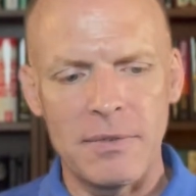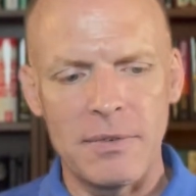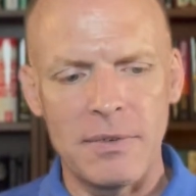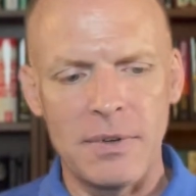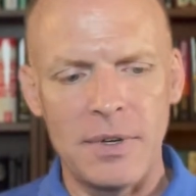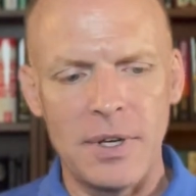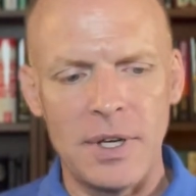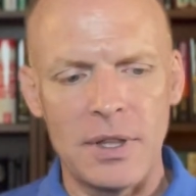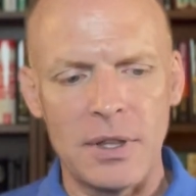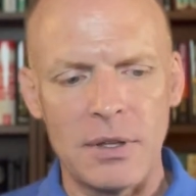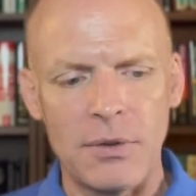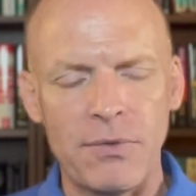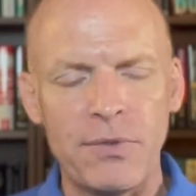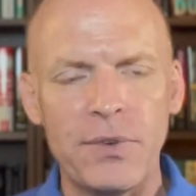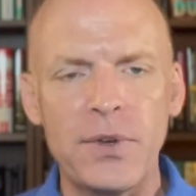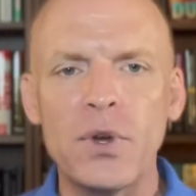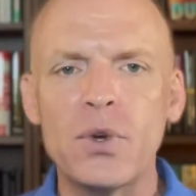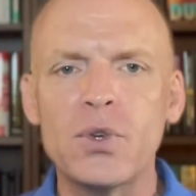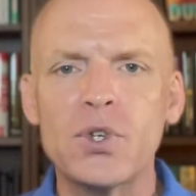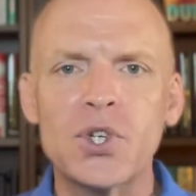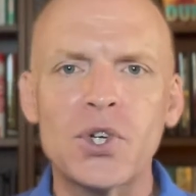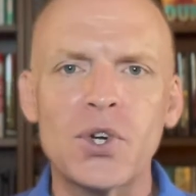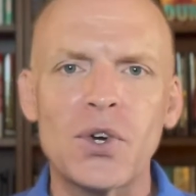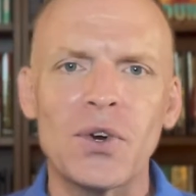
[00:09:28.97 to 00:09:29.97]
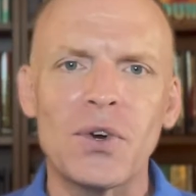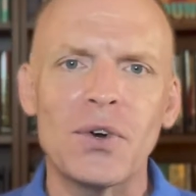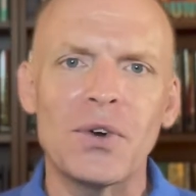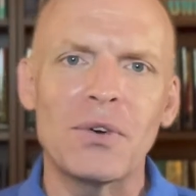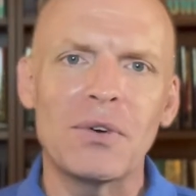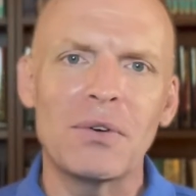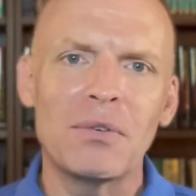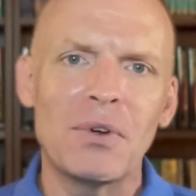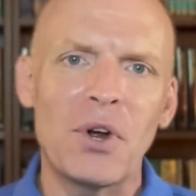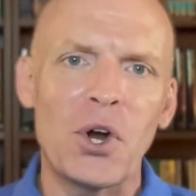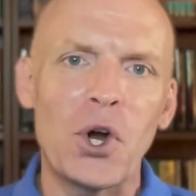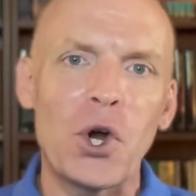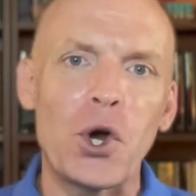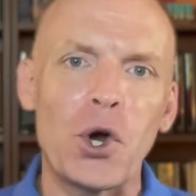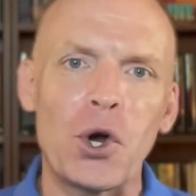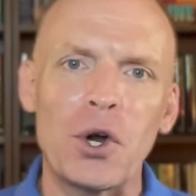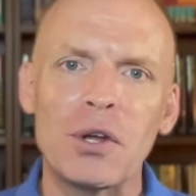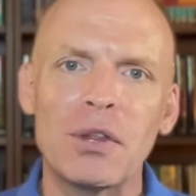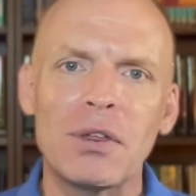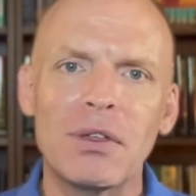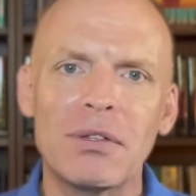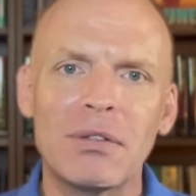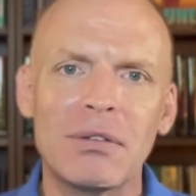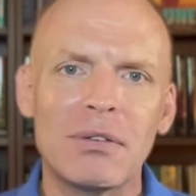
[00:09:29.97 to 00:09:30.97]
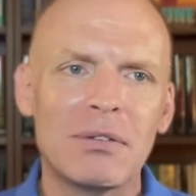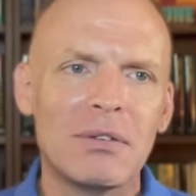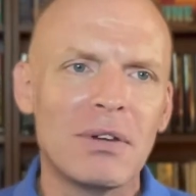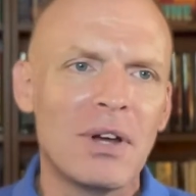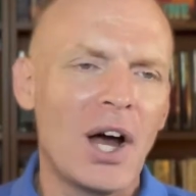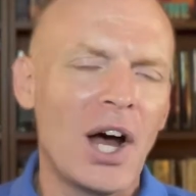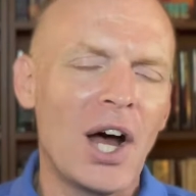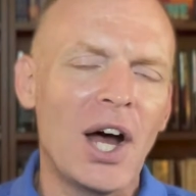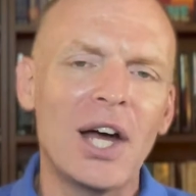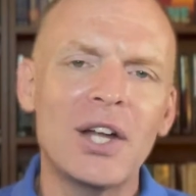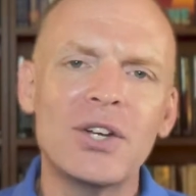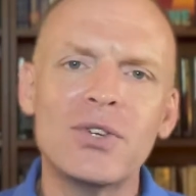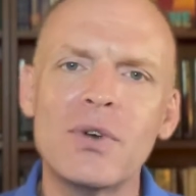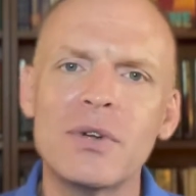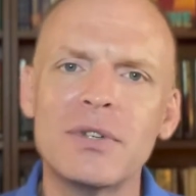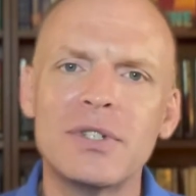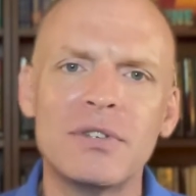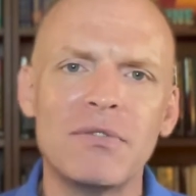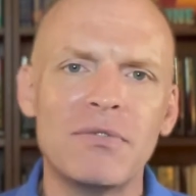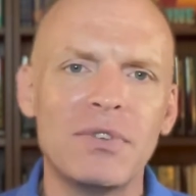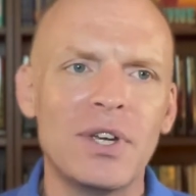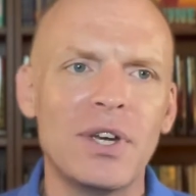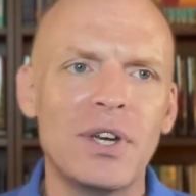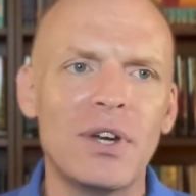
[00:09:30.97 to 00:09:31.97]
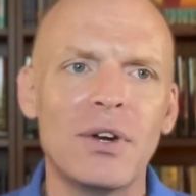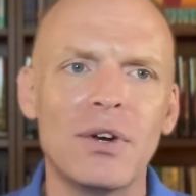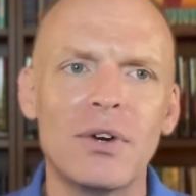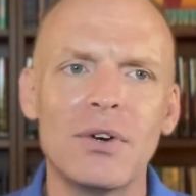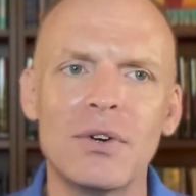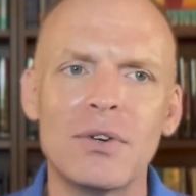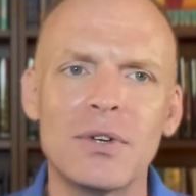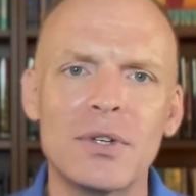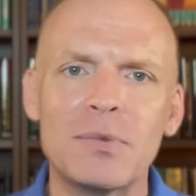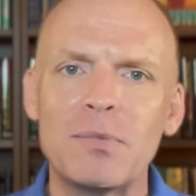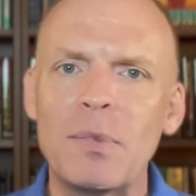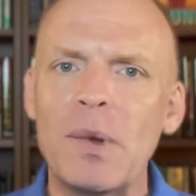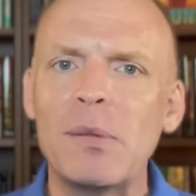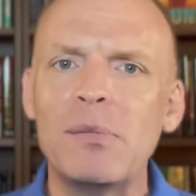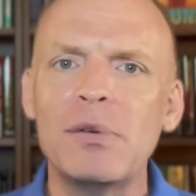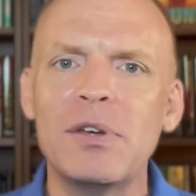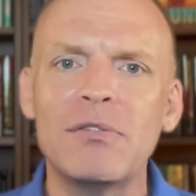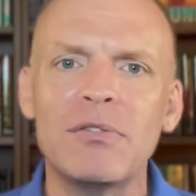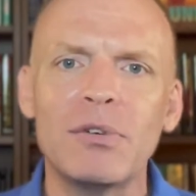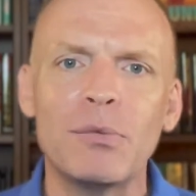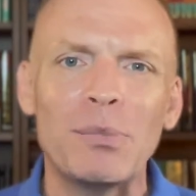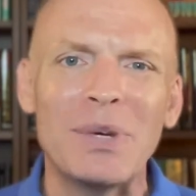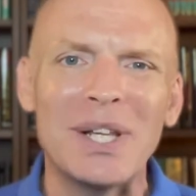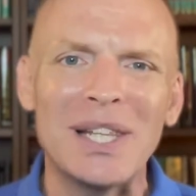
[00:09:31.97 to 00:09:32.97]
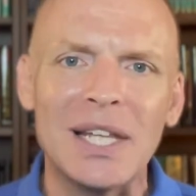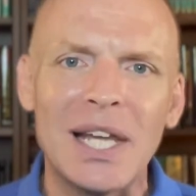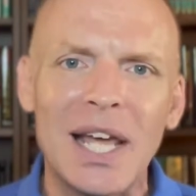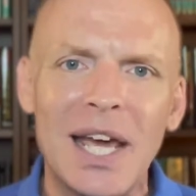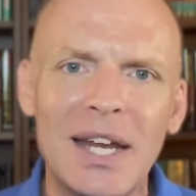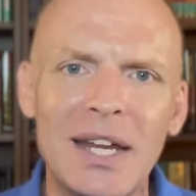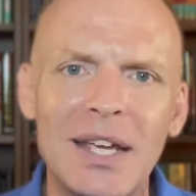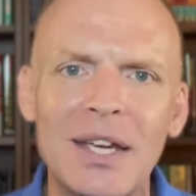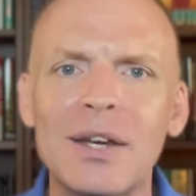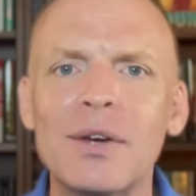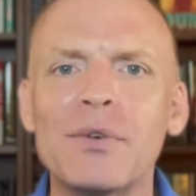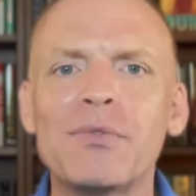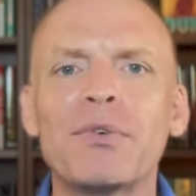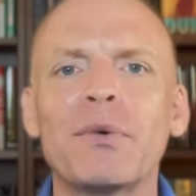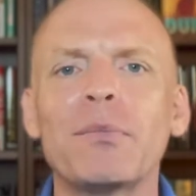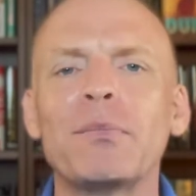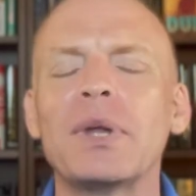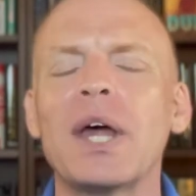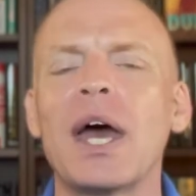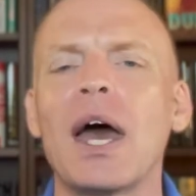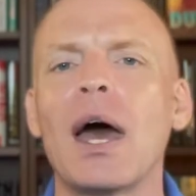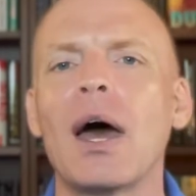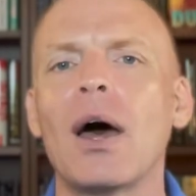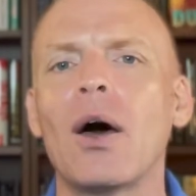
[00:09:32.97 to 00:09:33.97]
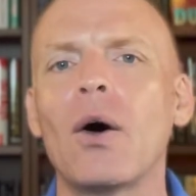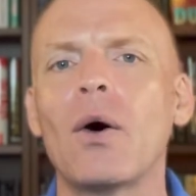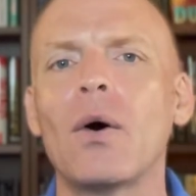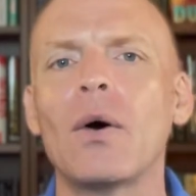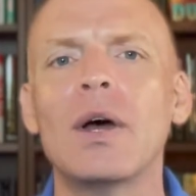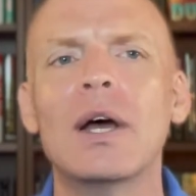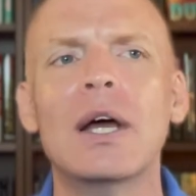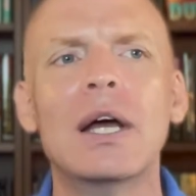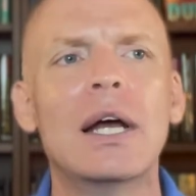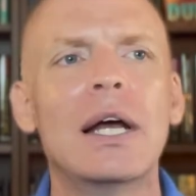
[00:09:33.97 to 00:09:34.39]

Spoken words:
in the future Earth, hundreds of years, maybe even millennia from now,